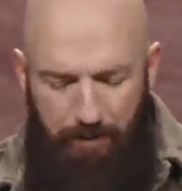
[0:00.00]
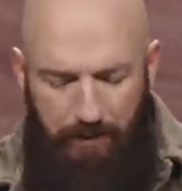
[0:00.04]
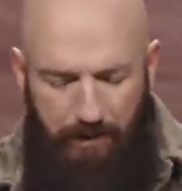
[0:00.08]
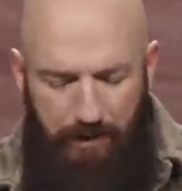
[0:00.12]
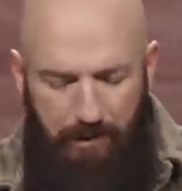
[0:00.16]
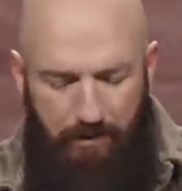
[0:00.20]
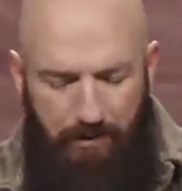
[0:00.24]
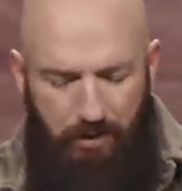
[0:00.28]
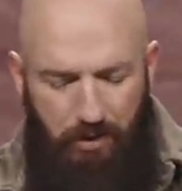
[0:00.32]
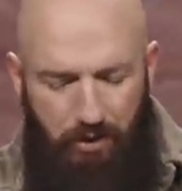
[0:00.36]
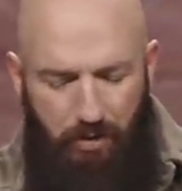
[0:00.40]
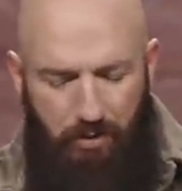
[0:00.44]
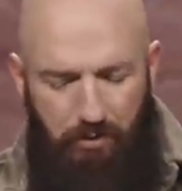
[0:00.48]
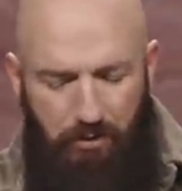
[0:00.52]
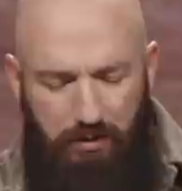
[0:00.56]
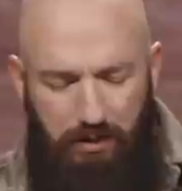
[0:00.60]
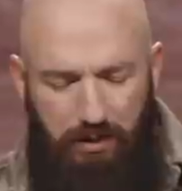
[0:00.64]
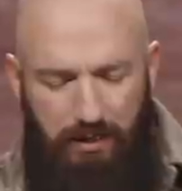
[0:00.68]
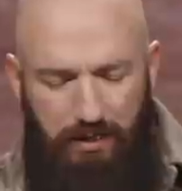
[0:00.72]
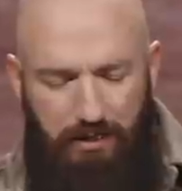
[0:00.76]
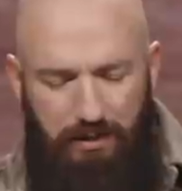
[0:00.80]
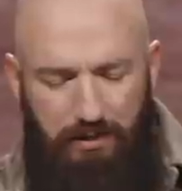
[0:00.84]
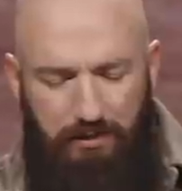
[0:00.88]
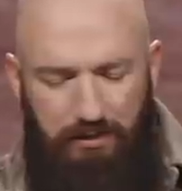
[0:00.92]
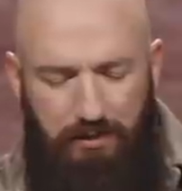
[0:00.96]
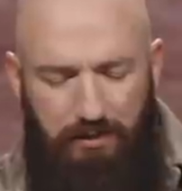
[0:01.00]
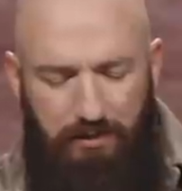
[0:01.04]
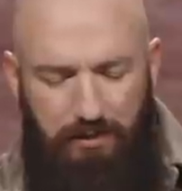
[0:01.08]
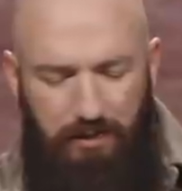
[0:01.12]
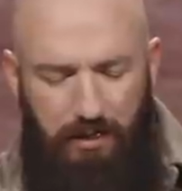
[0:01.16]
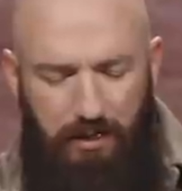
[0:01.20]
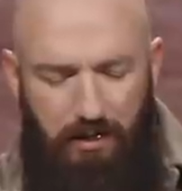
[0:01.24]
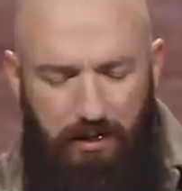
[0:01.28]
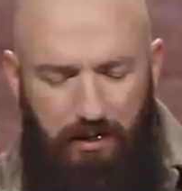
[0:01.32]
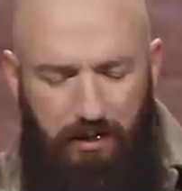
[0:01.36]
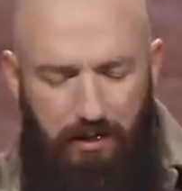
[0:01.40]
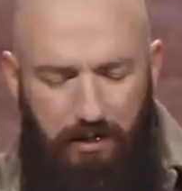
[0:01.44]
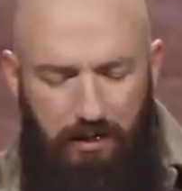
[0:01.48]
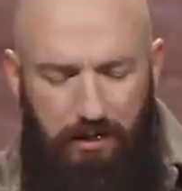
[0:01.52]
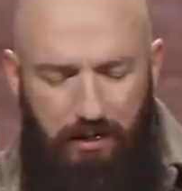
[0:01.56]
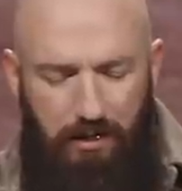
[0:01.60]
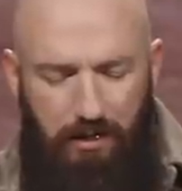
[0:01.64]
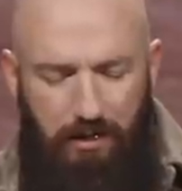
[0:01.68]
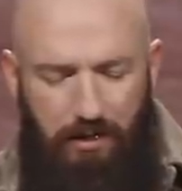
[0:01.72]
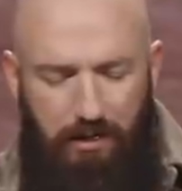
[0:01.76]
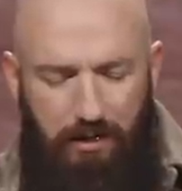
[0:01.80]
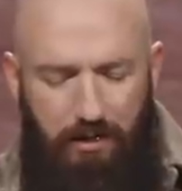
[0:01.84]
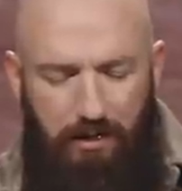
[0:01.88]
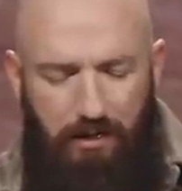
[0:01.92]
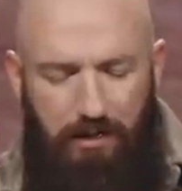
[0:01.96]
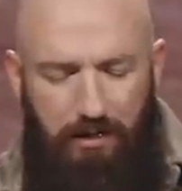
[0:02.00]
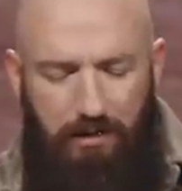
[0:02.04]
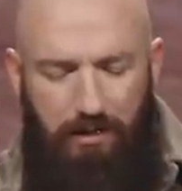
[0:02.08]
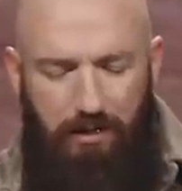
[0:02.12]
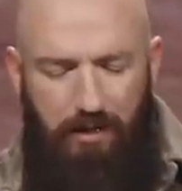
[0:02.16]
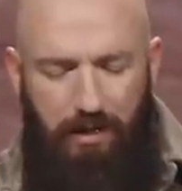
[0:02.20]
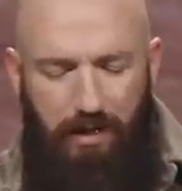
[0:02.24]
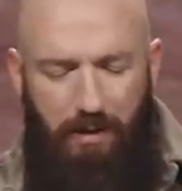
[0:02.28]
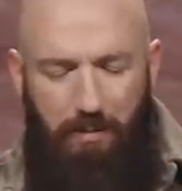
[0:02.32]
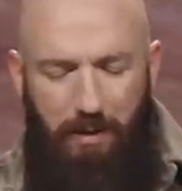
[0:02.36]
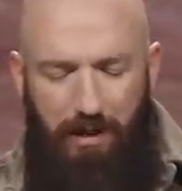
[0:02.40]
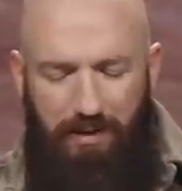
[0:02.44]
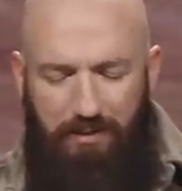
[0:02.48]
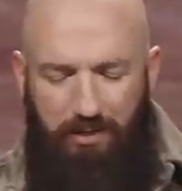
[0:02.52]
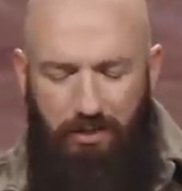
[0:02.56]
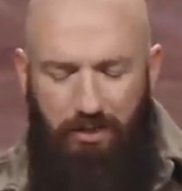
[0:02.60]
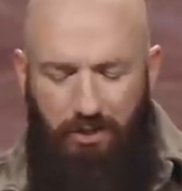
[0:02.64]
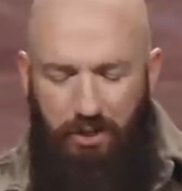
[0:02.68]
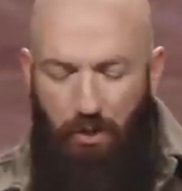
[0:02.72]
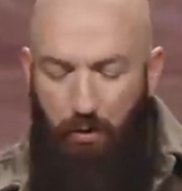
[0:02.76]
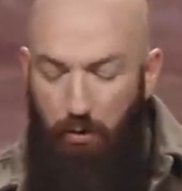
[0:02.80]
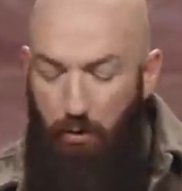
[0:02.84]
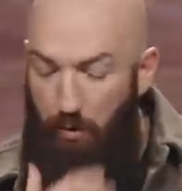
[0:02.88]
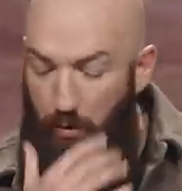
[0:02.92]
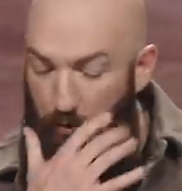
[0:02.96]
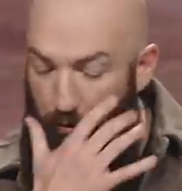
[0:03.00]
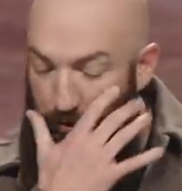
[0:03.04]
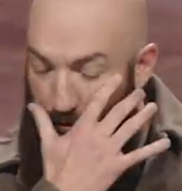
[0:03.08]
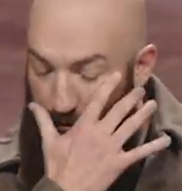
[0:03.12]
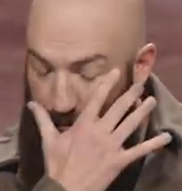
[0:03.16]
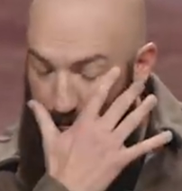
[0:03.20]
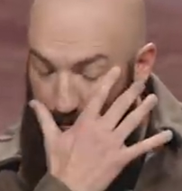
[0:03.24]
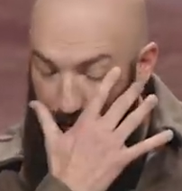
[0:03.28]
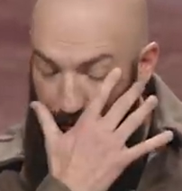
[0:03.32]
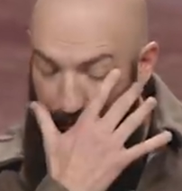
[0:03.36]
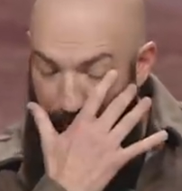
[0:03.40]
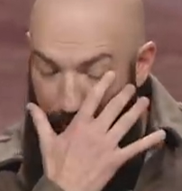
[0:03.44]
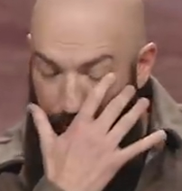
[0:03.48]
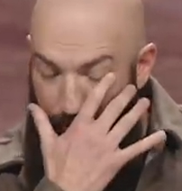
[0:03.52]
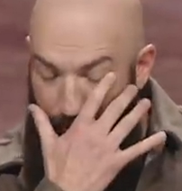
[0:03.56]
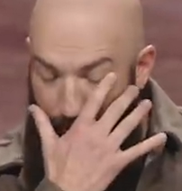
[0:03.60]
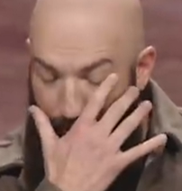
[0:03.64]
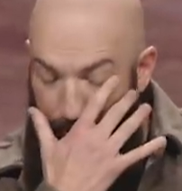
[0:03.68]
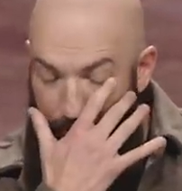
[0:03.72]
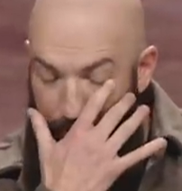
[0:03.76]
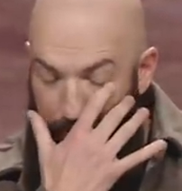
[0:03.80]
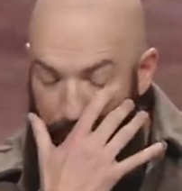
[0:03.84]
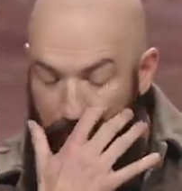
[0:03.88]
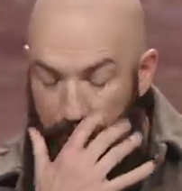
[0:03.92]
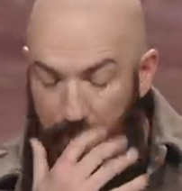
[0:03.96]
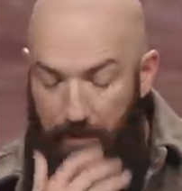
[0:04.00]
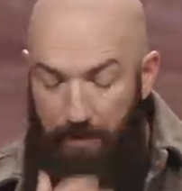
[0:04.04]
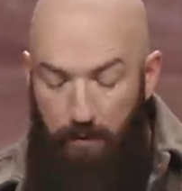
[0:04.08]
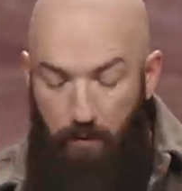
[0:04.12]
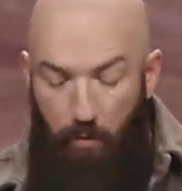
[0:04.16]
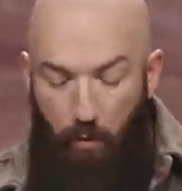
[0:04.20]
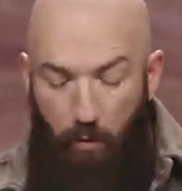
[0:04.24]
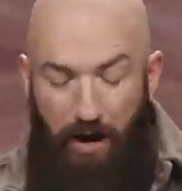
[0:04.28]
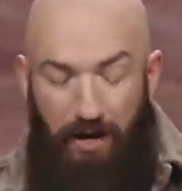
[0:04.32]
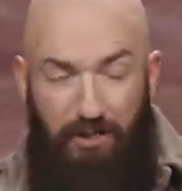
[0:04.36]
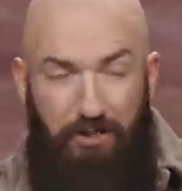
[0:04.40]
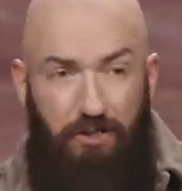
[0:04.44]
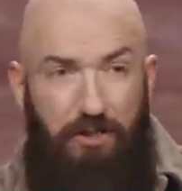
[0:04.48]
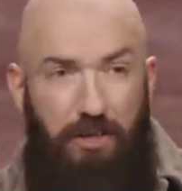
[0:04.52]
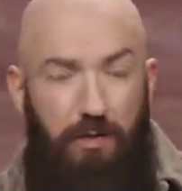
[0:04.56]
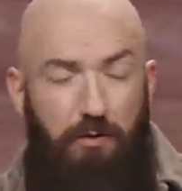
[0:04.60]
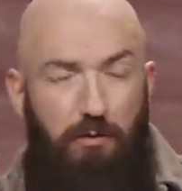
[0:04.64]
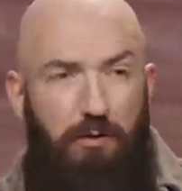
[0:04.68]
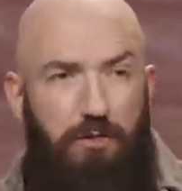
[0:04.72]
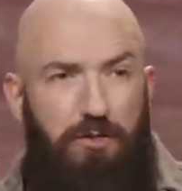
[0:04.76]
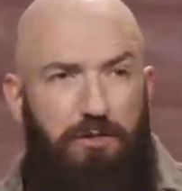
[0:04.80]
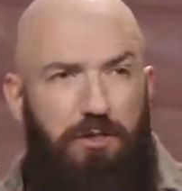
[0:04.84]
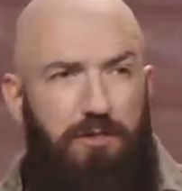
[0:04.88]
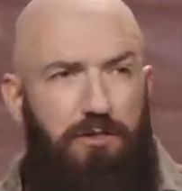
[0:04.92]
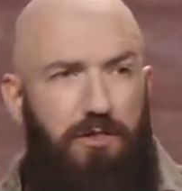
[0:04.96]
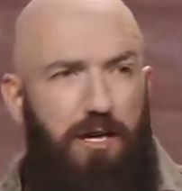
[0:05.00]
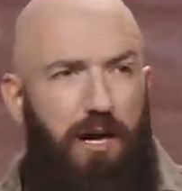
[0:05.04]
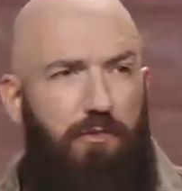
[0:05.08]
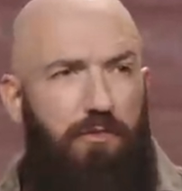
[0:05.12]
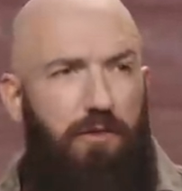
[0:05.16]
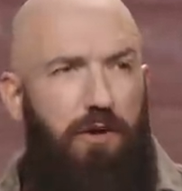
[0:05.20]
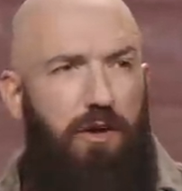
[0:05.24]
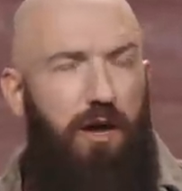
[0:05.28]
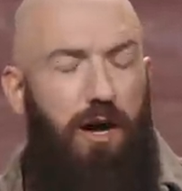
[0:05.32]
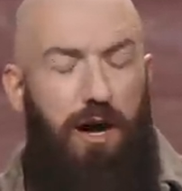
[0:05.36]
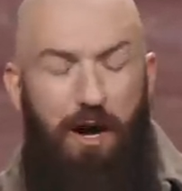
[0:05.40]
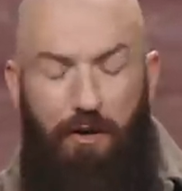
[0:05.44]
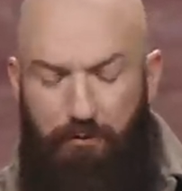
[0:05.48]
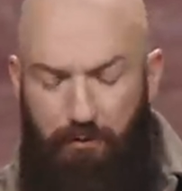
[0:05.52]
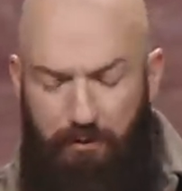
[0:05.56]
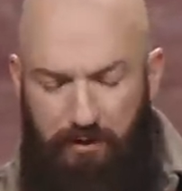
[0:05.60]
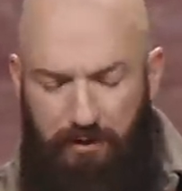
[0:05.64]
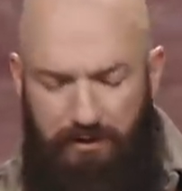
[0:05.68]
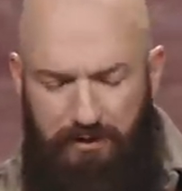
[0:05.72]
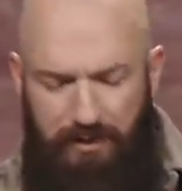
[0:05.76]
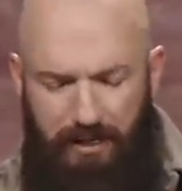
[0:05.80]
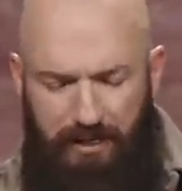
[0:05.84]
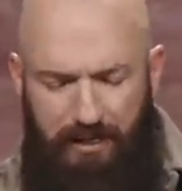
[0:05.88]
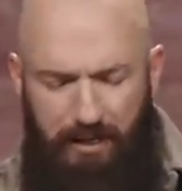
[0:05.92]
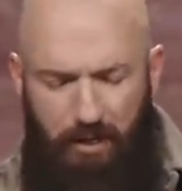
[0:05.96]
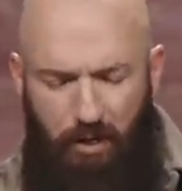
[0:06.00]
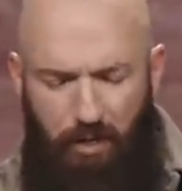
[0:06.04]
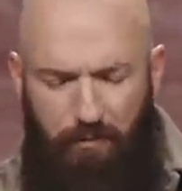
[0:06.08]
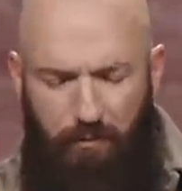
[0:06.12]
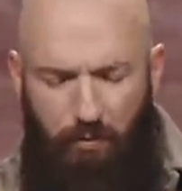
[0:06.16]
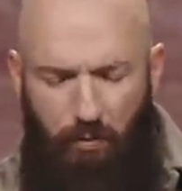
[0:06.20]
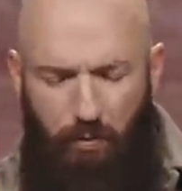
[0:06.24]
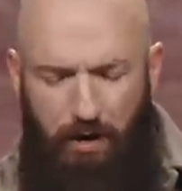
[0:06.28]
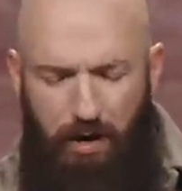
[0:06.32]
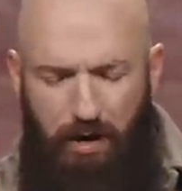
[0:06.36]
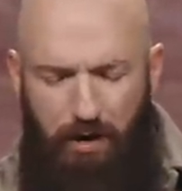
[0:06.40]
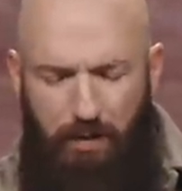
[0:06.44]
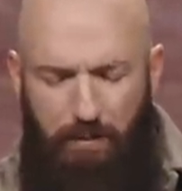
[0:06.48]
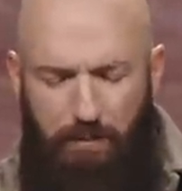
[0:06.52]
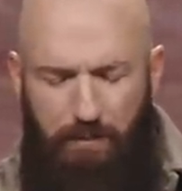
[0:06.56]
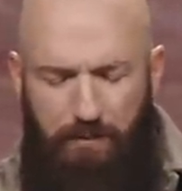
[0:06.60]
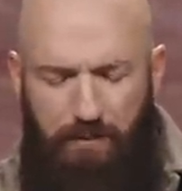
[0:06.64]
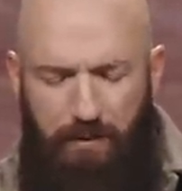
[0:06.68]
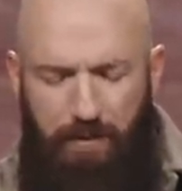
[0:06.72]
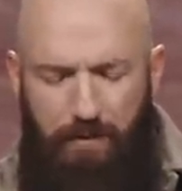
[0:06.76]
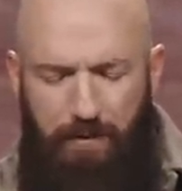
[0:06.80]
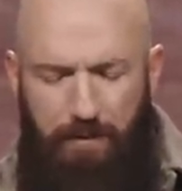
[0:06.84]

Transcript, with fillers: And the truth is, the thing about the show Hoarders, when I've watched it, which is not very often because I get overwhelmed,